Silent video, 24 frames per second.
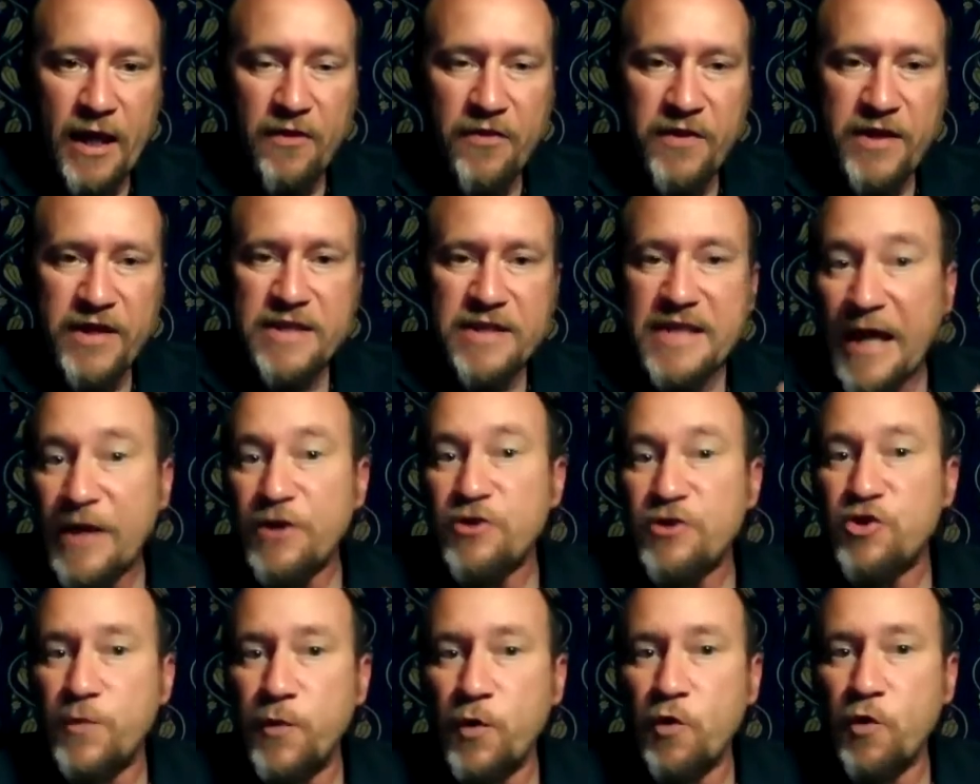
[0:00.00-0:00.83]

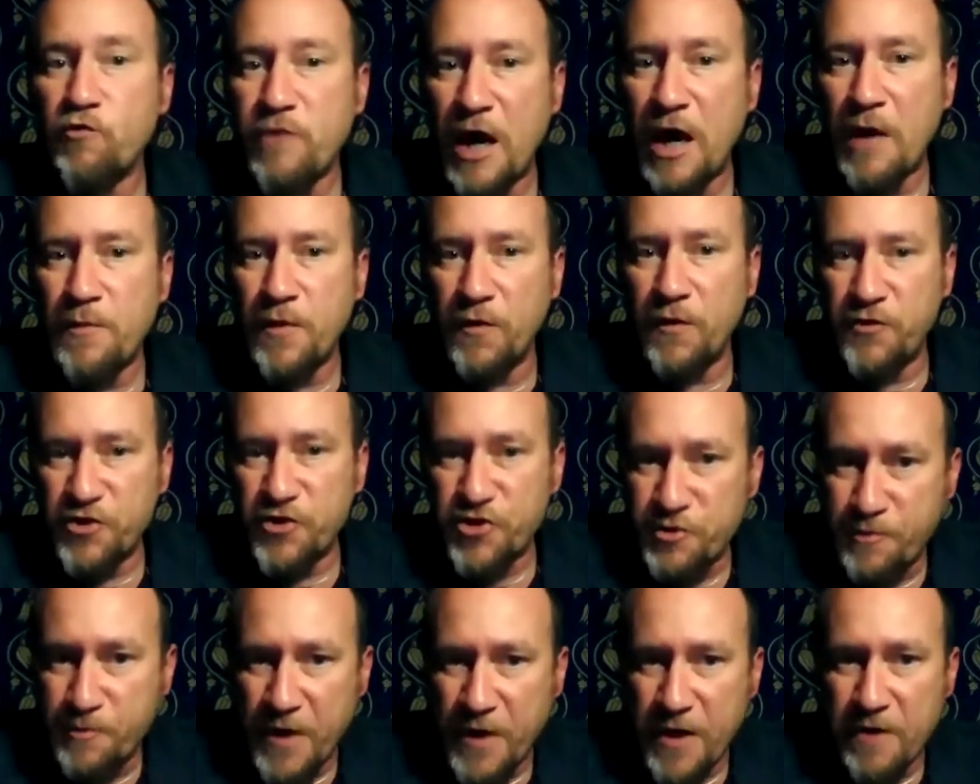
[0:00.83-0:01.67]
intangible realm of the
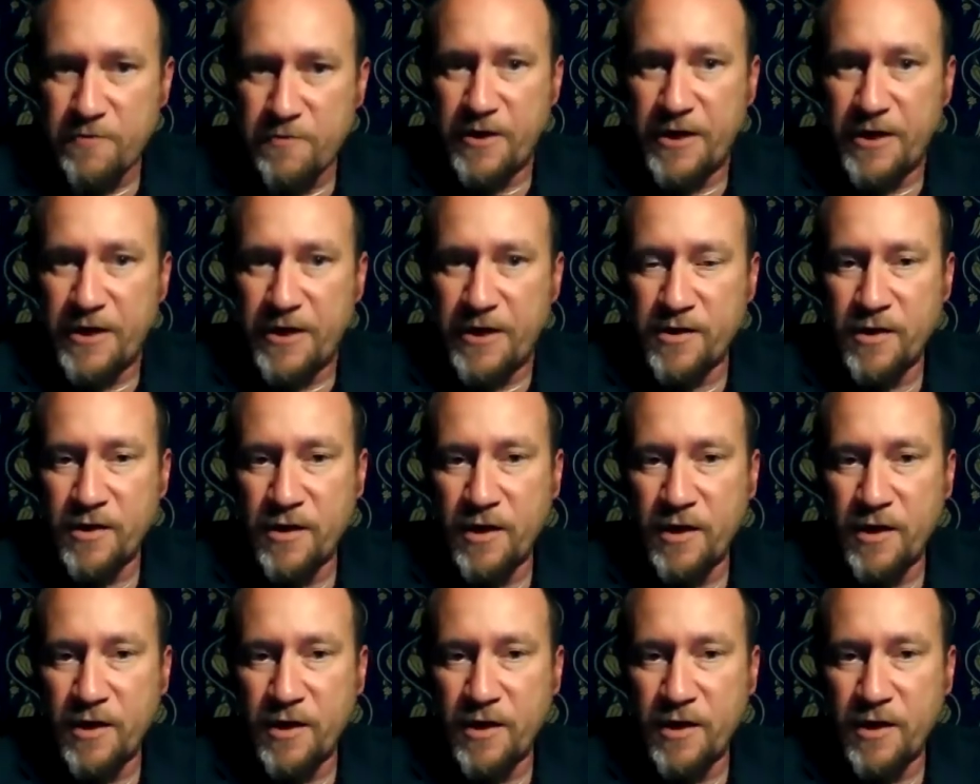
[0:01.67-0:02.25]
spirit